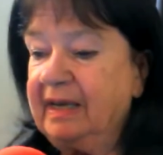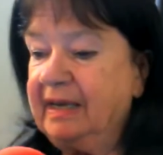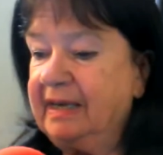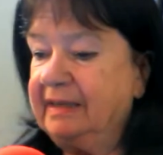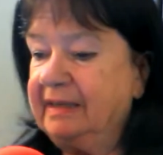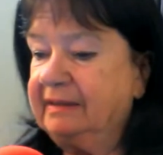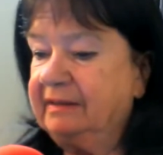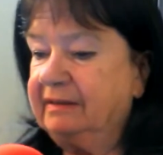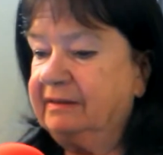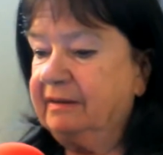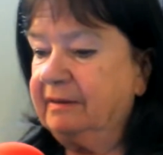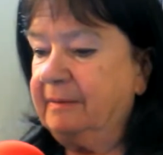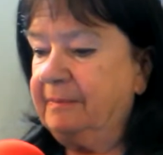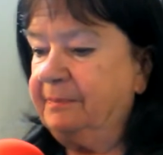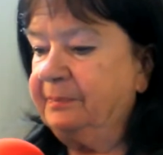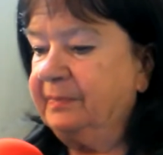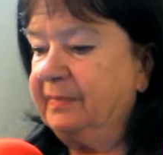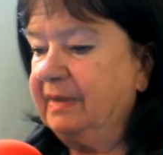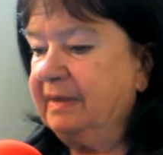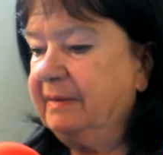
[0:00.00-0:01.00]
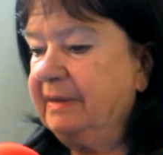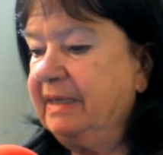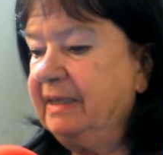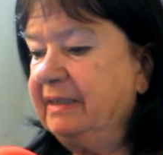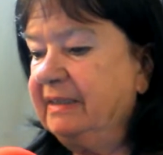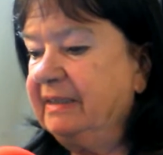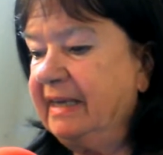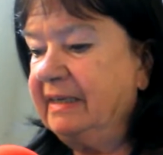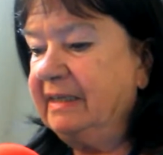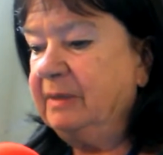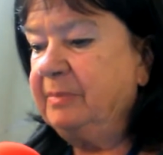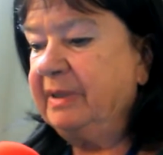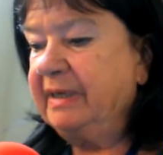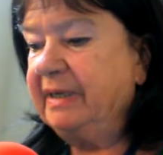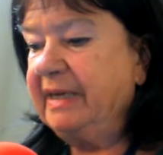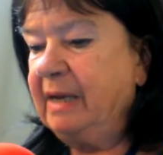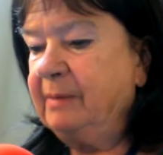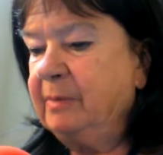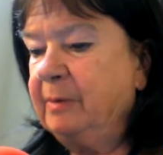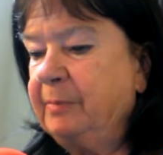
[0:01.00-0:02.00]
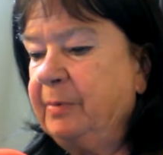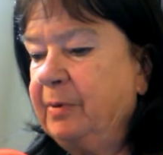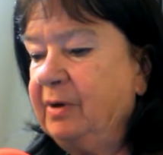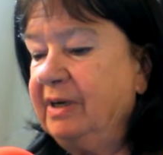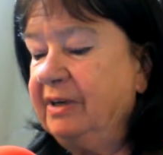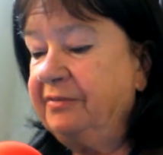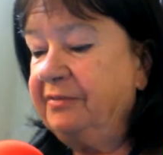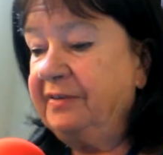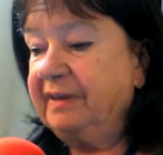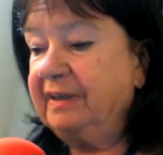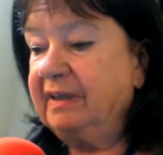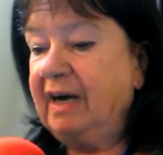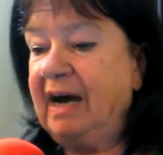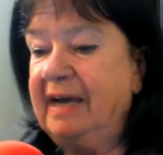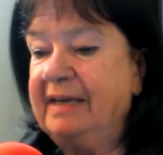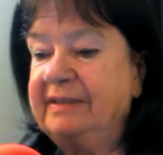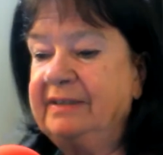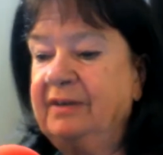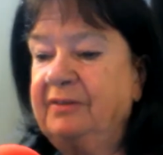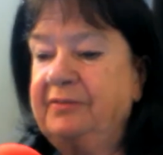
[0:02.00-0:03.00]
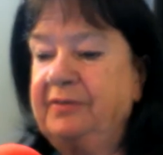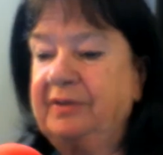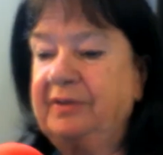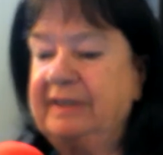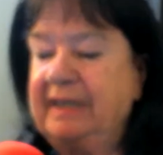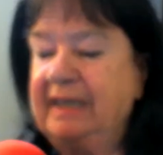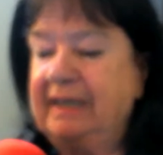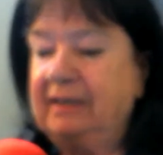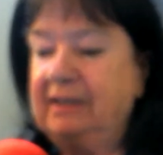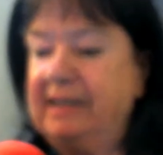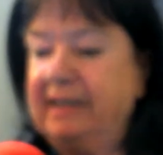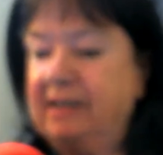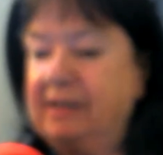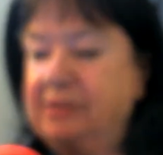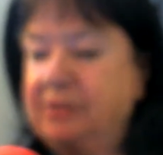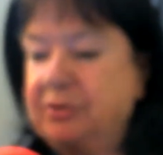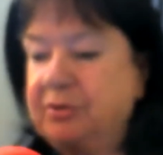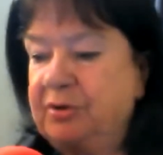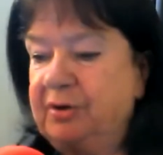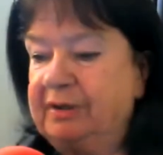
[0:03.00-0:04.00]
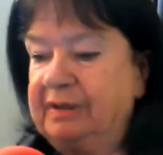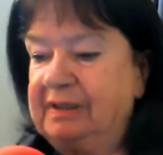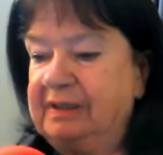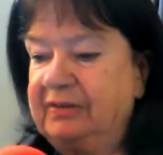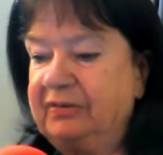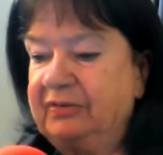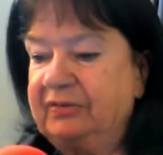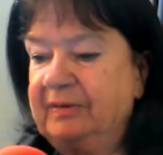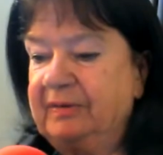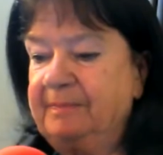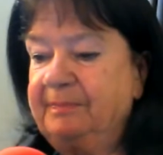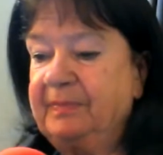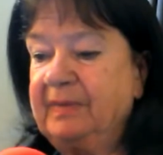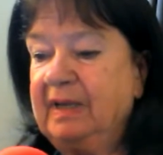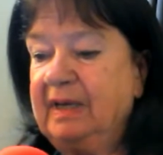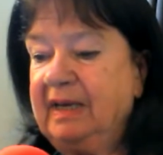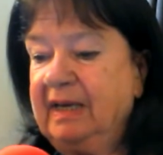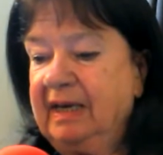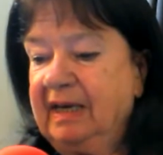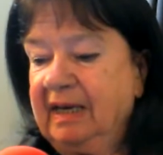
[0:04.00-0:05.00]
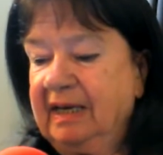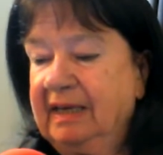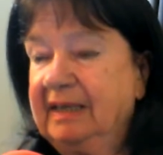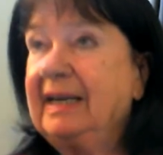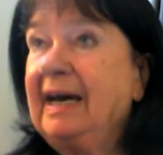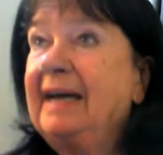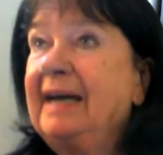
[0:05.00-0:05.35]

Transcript: And then he became a prolific writer for technical journals. In